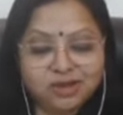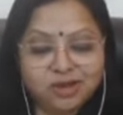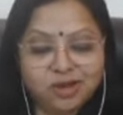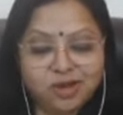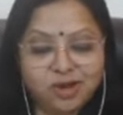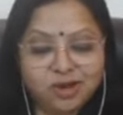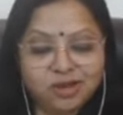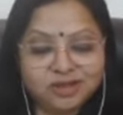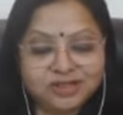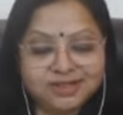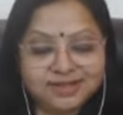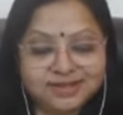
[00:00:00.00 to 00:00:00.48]

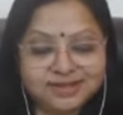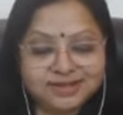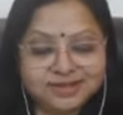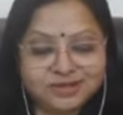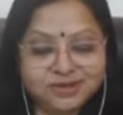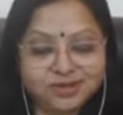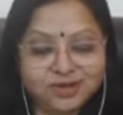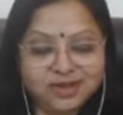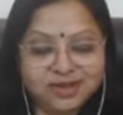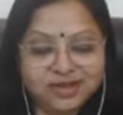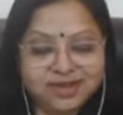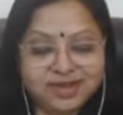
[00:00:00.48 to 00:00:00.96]
all this,
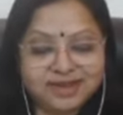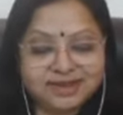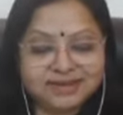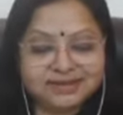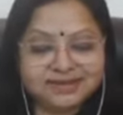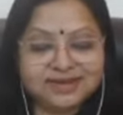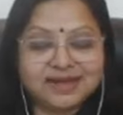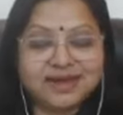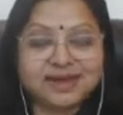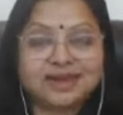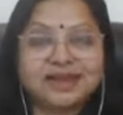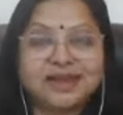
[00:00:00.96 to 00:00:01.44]
so I
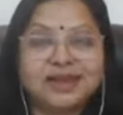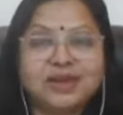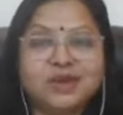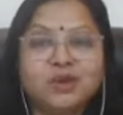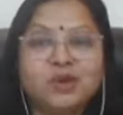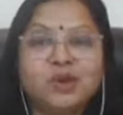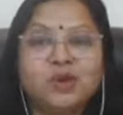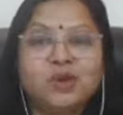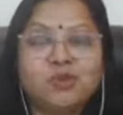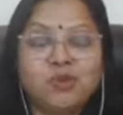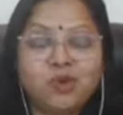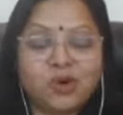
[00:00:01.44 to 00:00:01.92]
exactly
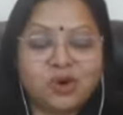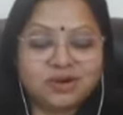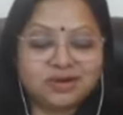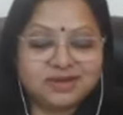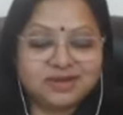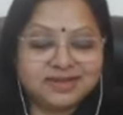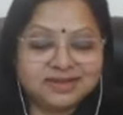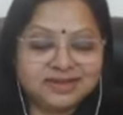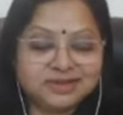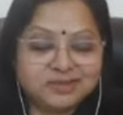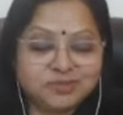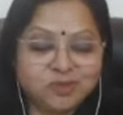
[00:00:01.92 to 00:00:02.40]
know what
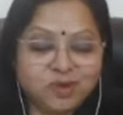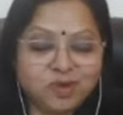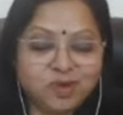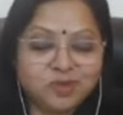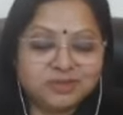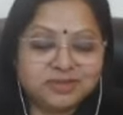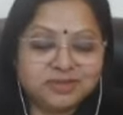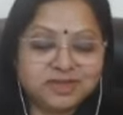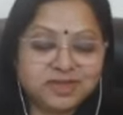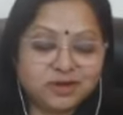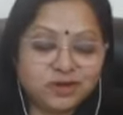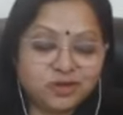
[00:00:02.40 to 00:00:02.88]
these
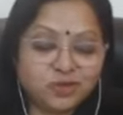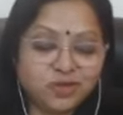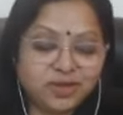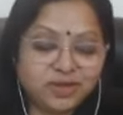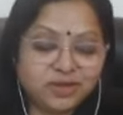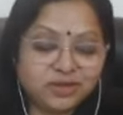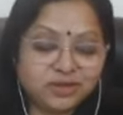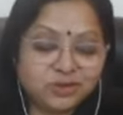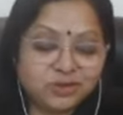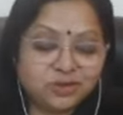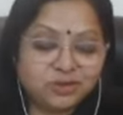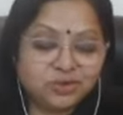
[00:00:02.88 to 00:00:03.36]
moms are
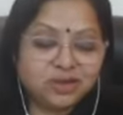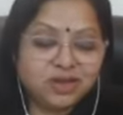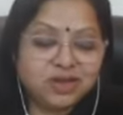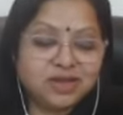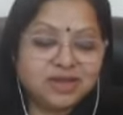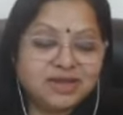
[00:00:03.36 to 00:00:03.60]
going through.